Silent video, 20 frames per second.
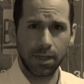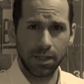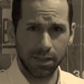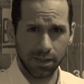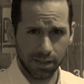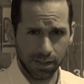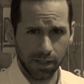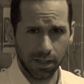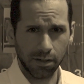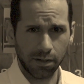
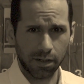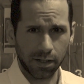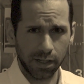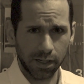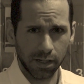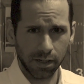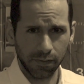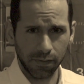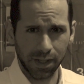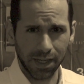And steer
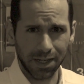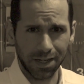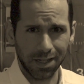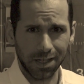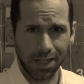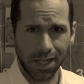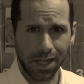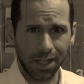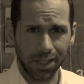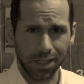clear of
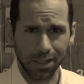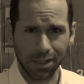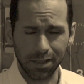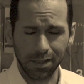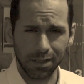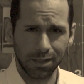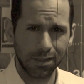that Donna.